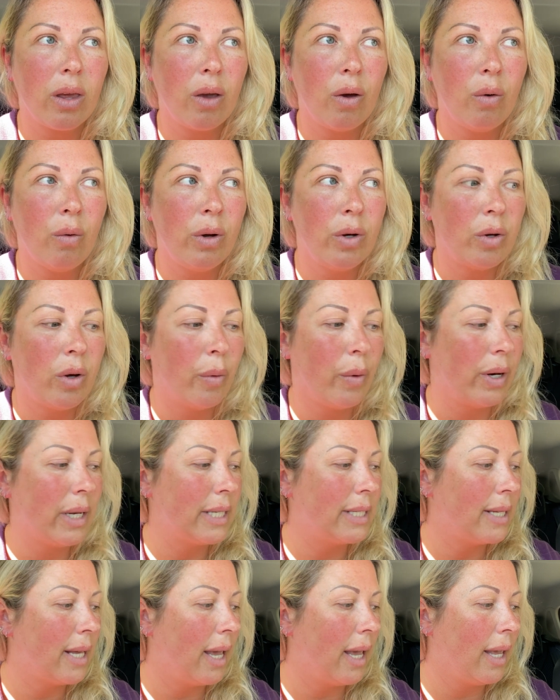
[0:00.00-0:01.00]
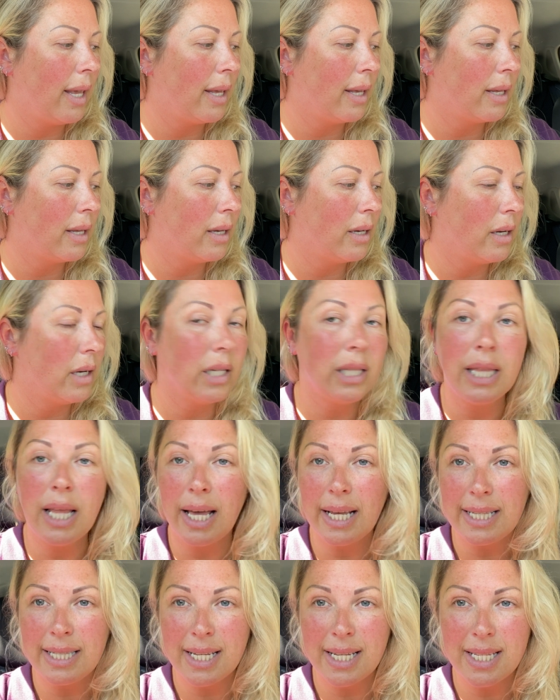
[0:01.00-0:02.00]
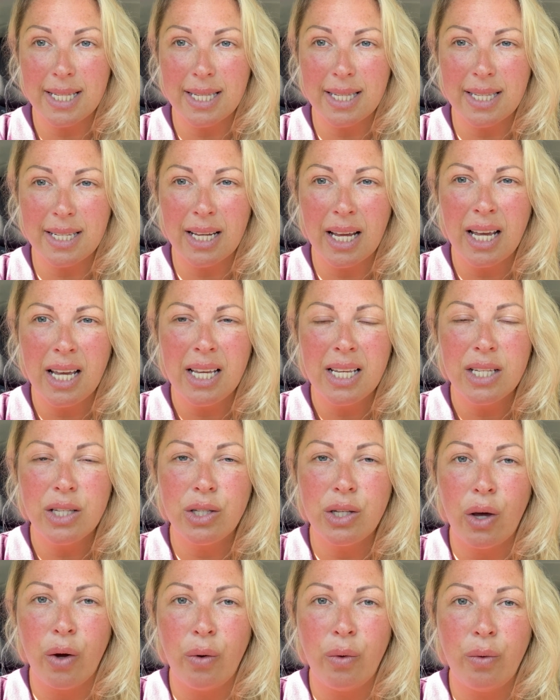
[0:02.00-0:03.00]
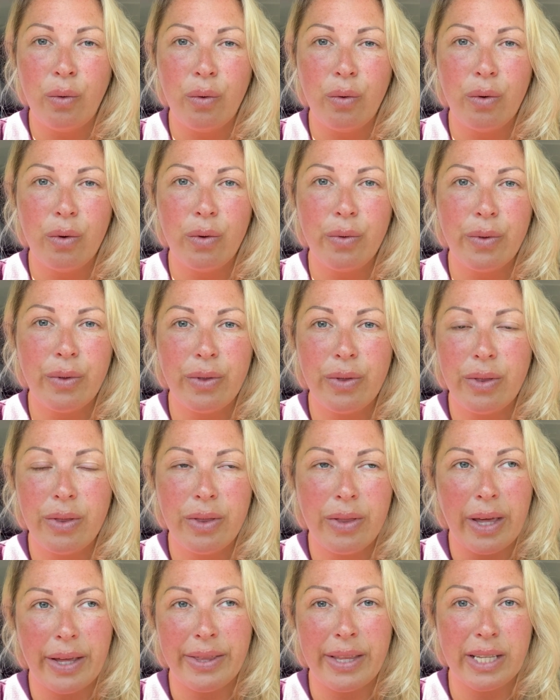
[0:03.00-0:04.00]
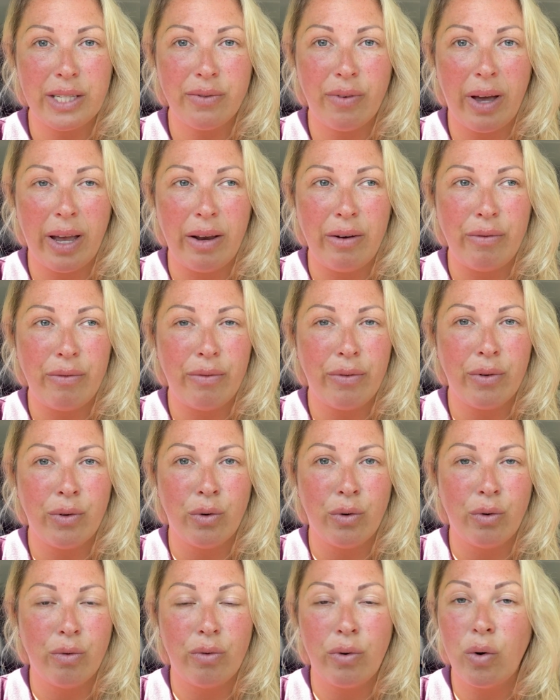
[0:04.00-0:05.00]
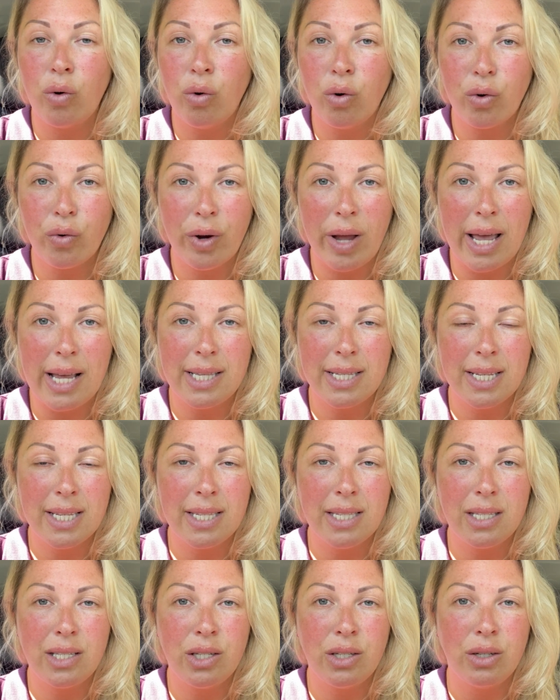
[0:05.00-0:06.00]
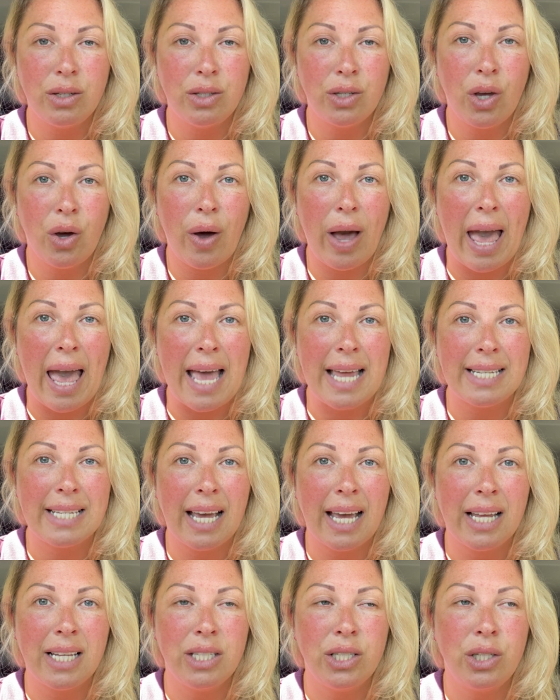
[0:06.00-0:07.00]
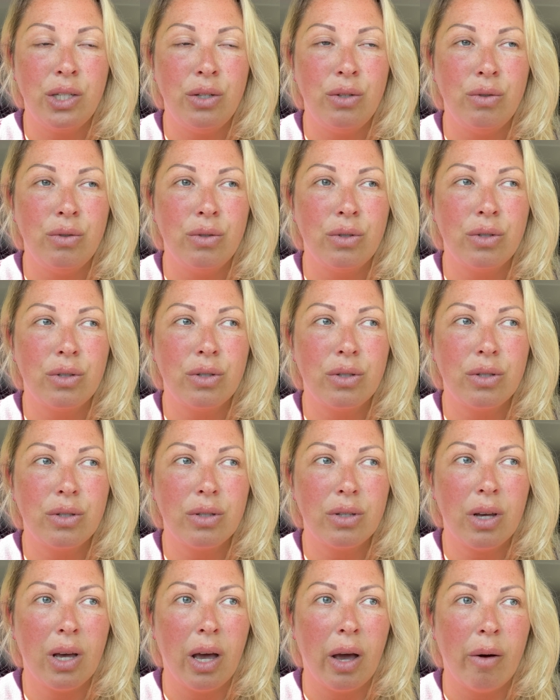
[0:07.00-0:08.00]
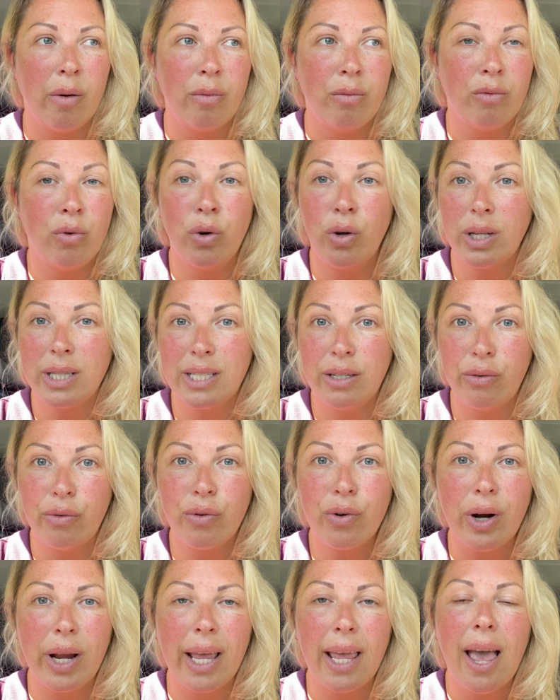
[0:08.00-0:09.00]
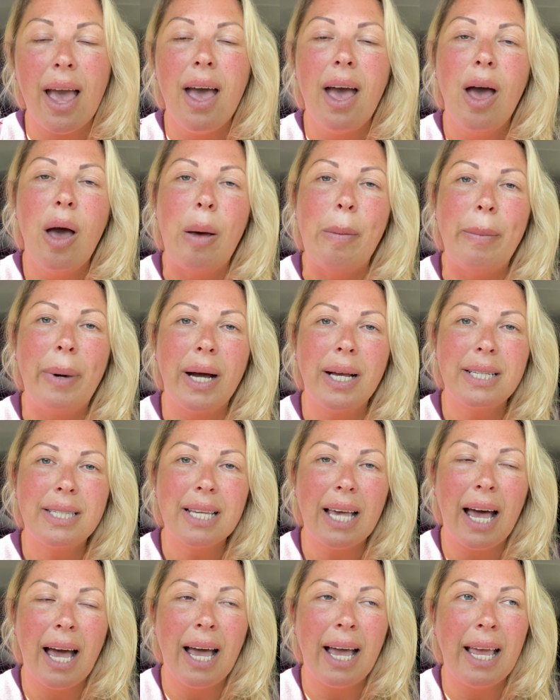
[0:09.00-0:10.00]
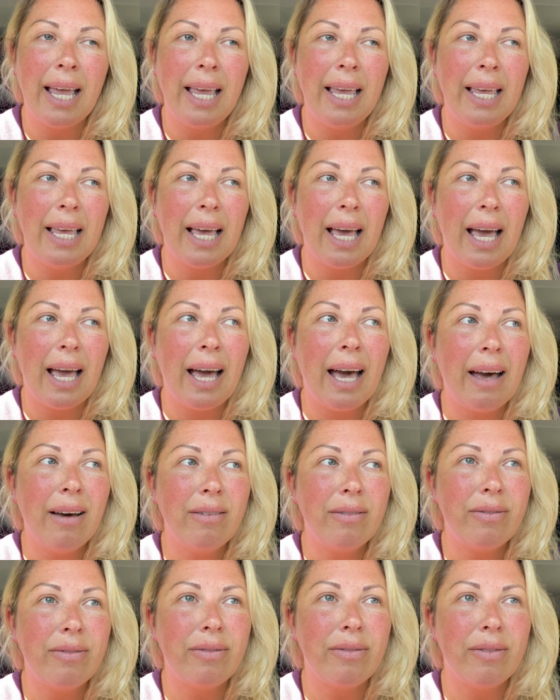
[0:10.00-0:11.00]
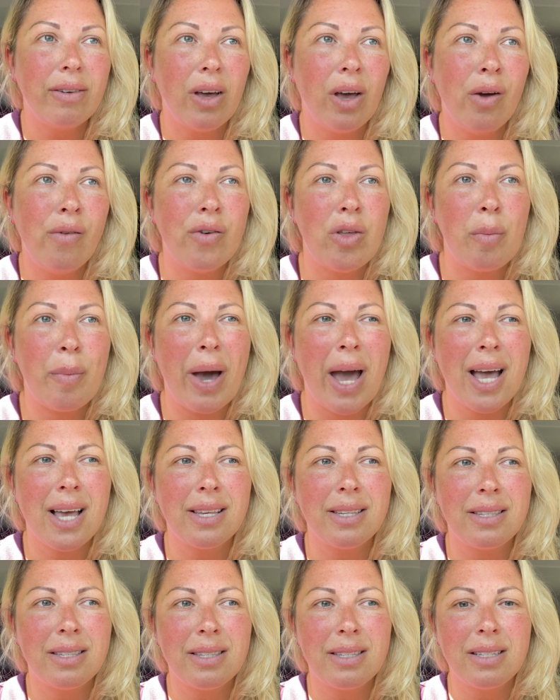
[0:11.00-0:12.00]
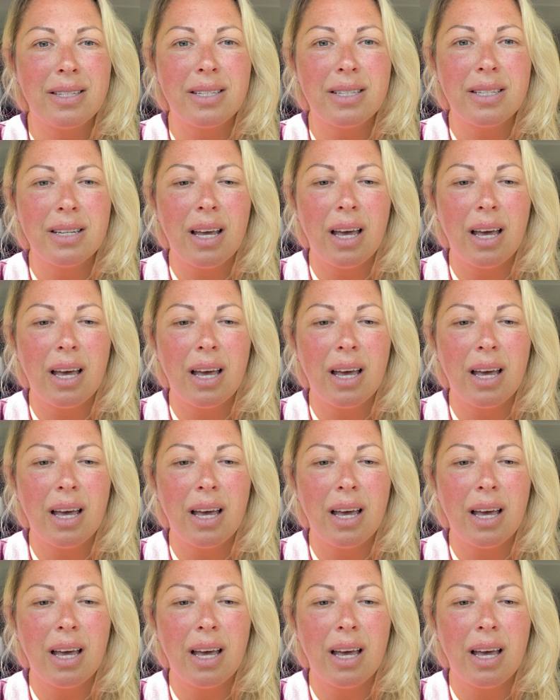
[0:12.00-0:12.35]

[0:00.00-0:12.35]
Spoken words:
what do I want to say, unlicensed. So that's fine for all creators to go ahead and use royalty free. But I have over the past,